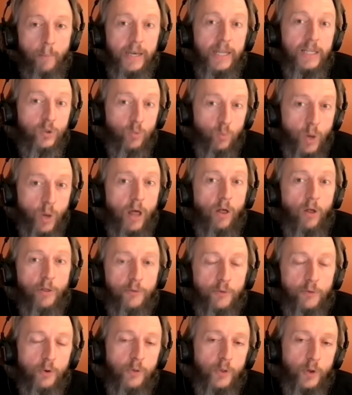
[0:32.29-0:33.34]
but as well
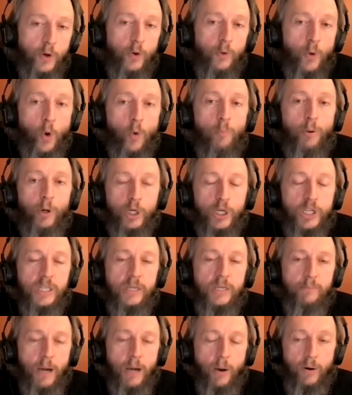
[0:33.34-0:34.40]
through their own
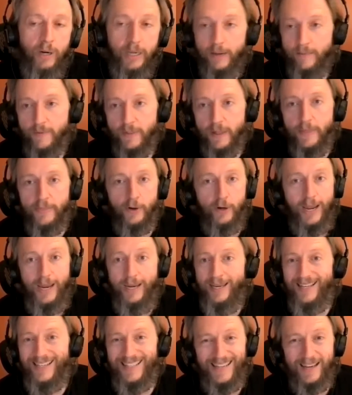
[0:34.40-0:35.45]
purchasing power, given that they're
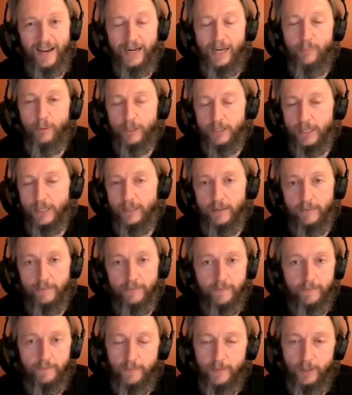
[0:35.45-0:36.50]
80 to 90% of
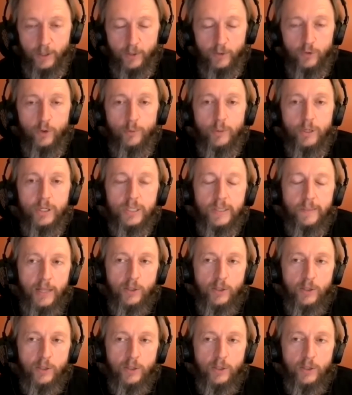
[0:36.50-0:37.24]
the consumers.